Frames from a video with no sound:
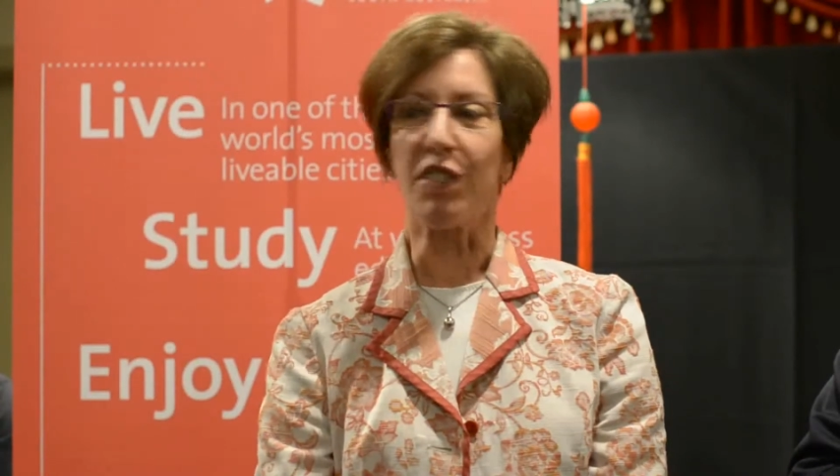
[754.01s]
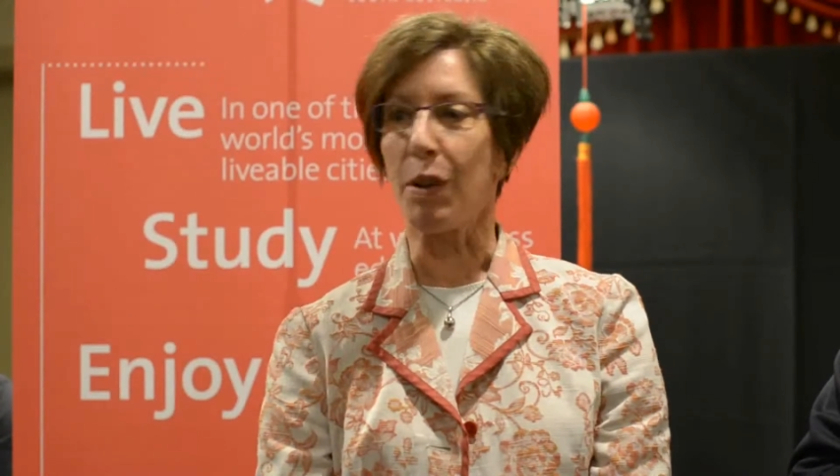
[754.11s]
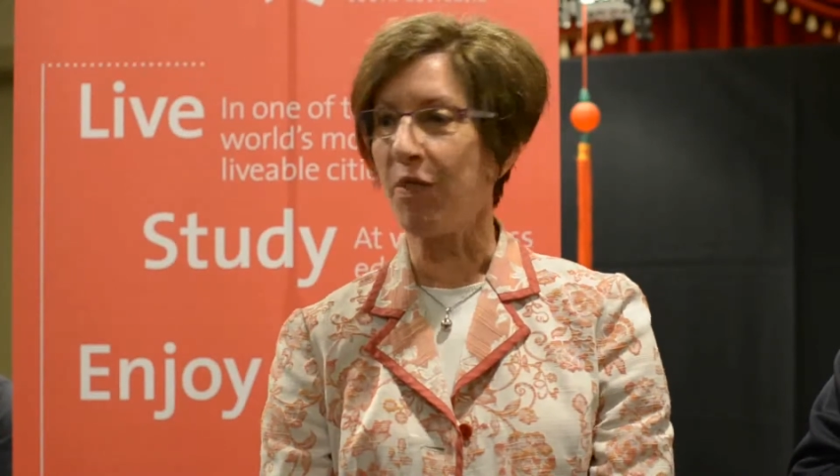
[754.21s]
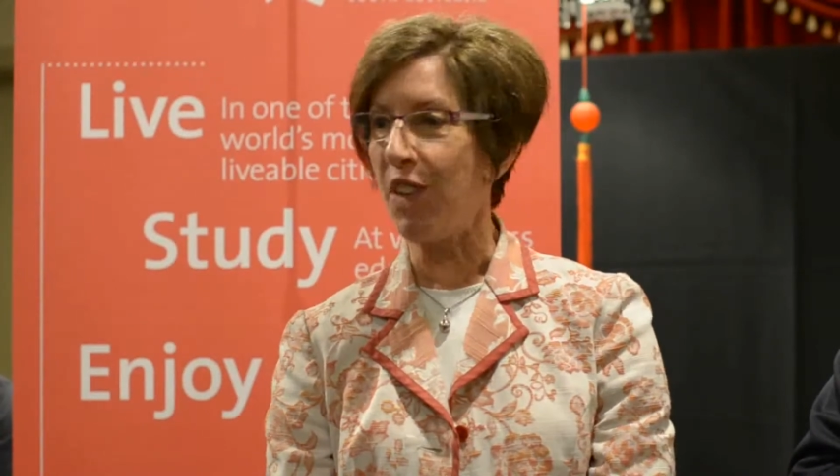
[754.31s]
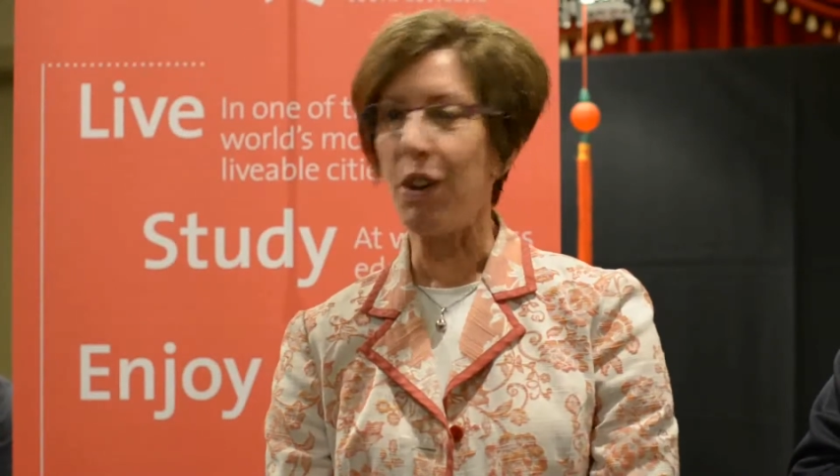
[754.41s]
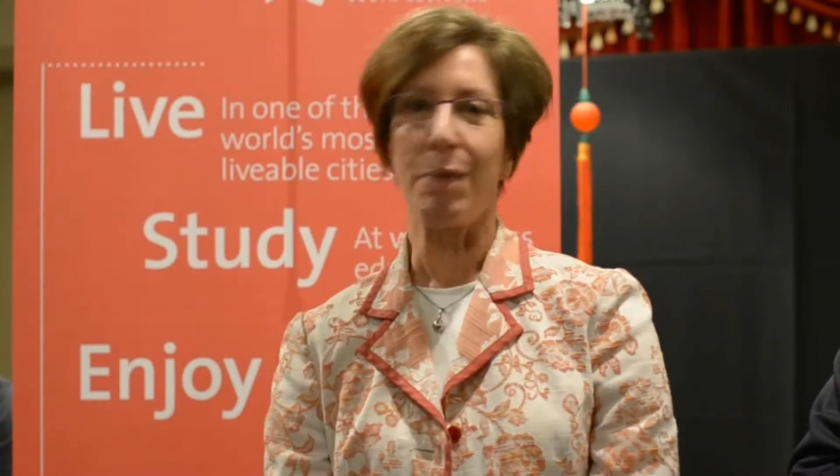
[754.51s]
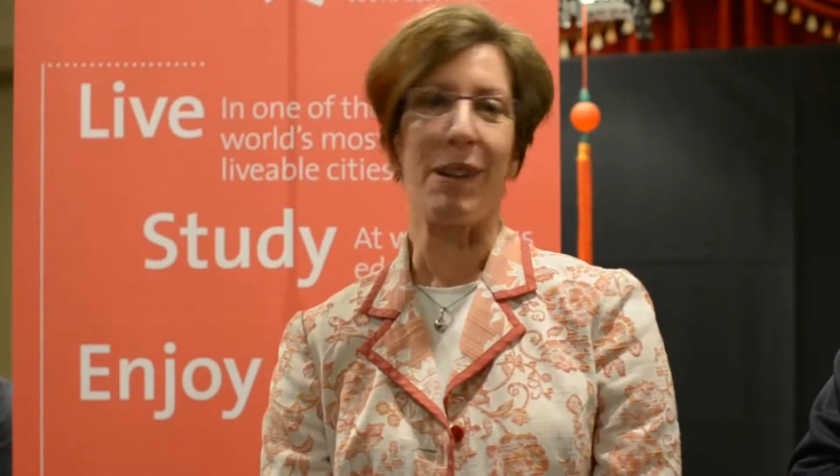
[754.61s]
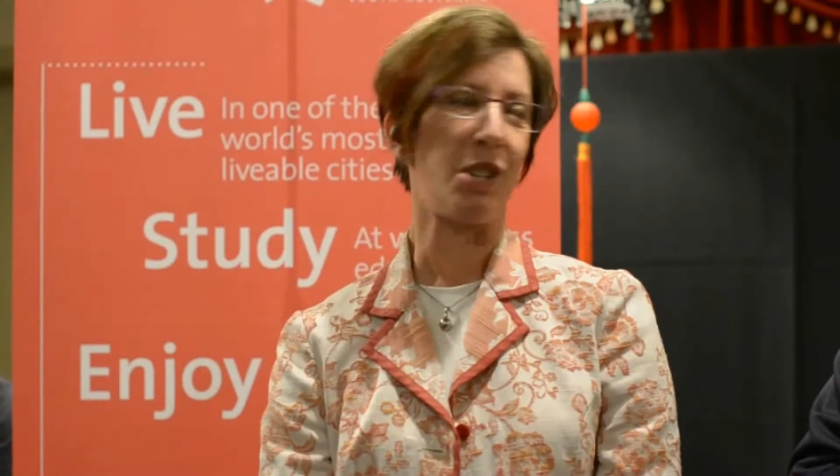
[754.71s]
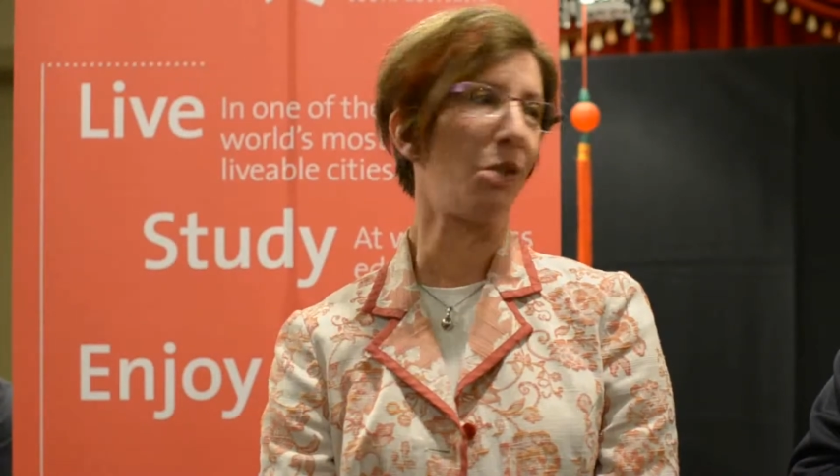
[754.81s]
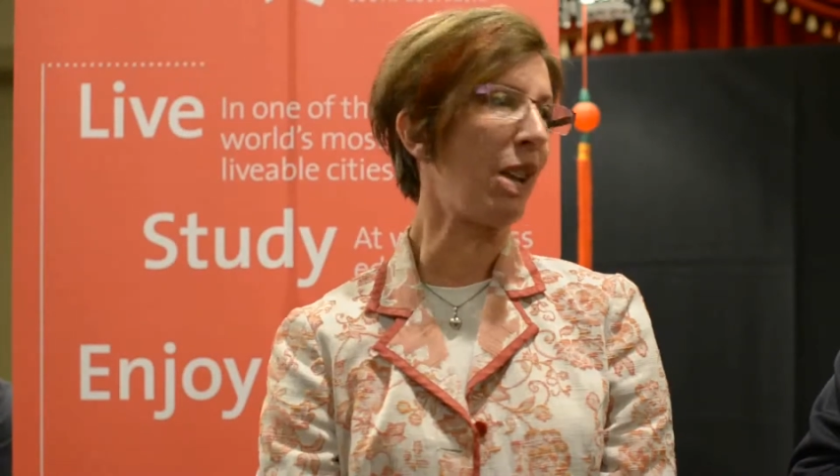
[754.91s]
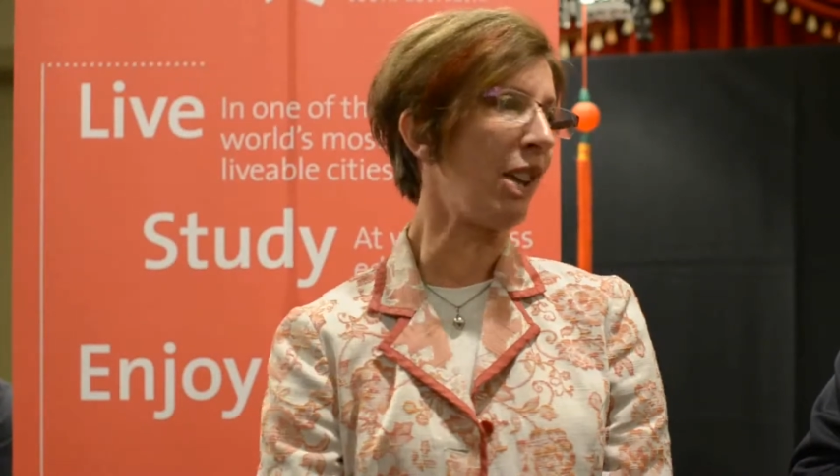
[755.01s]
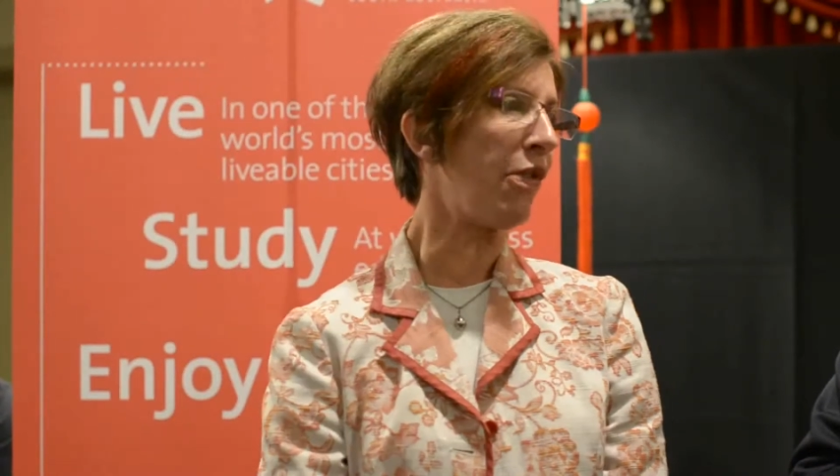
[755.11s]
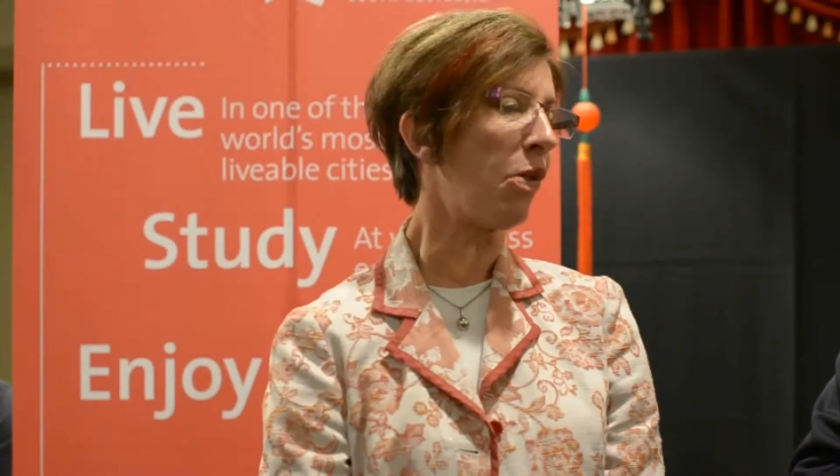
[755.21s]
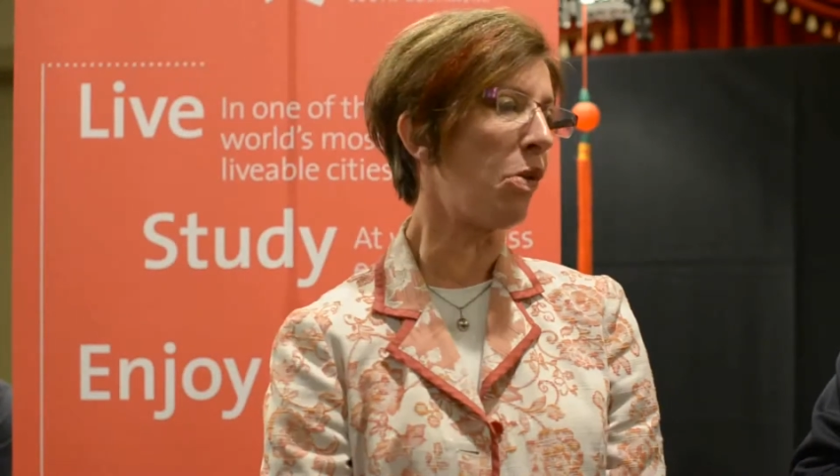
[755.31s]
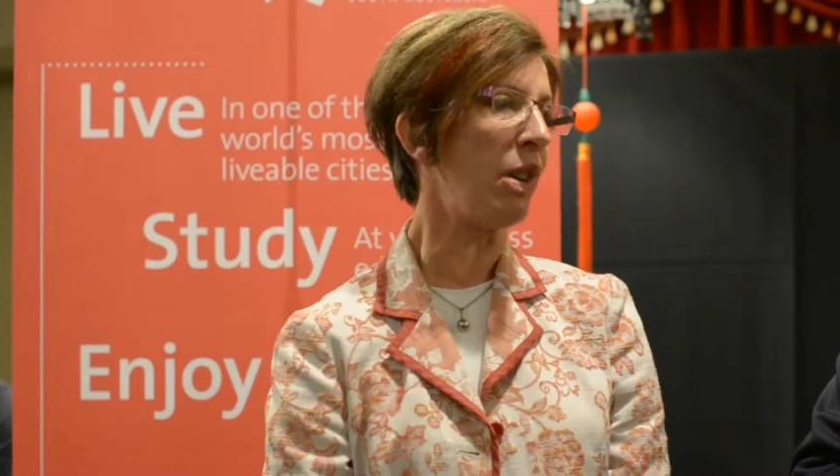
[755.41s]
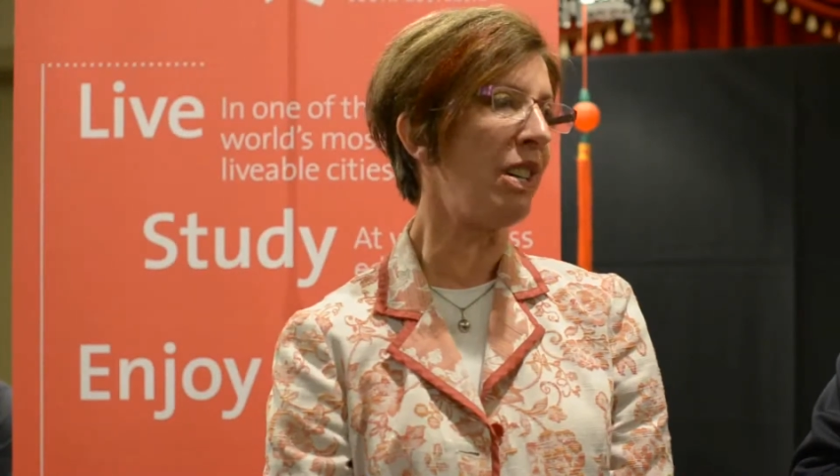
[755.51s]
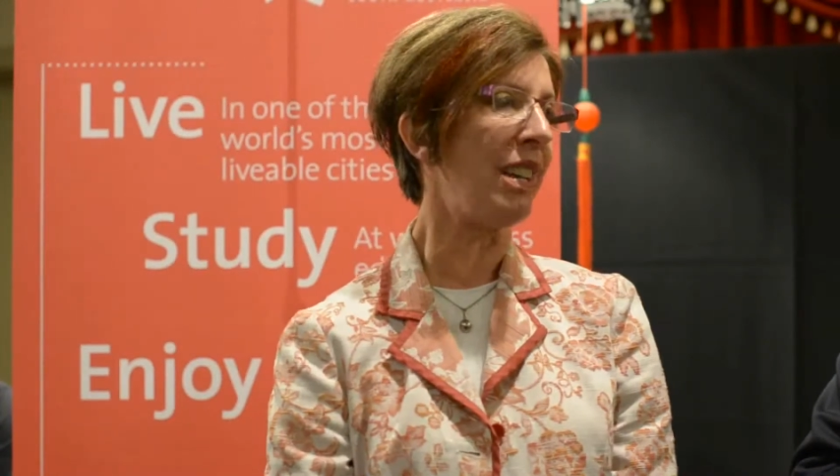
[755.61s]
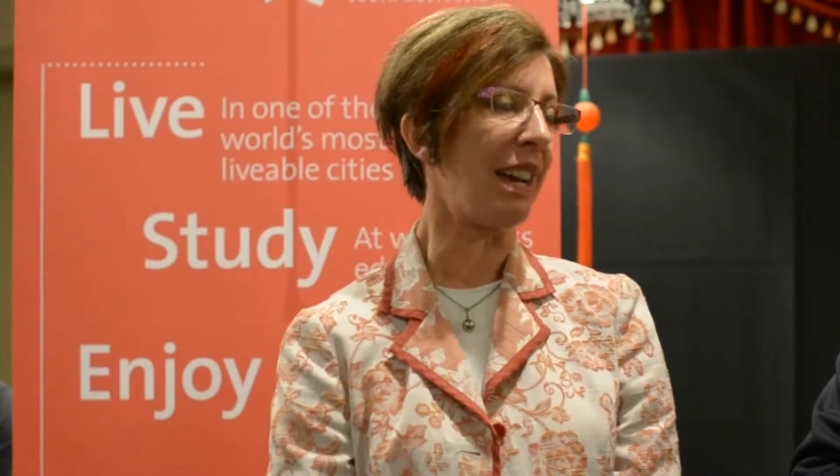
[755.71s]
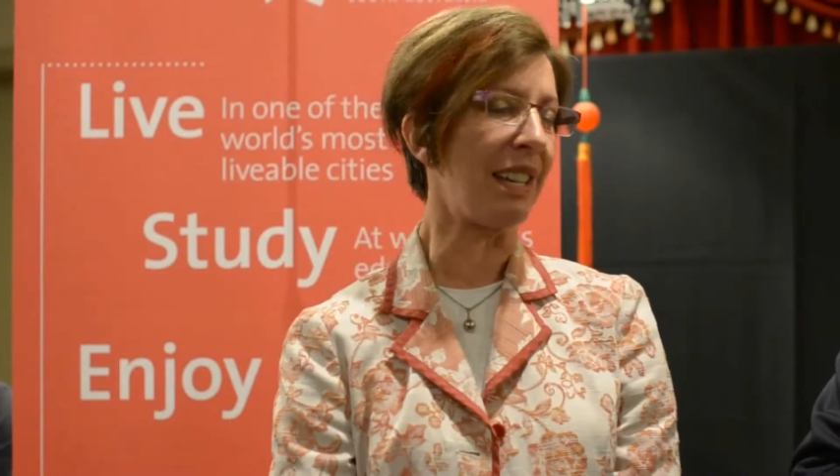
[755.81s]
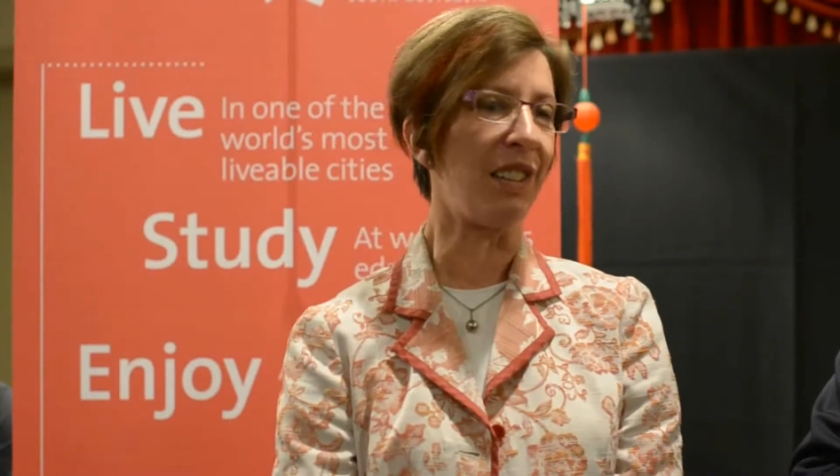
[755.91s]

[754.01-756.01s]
So I'm very much looking forward uh,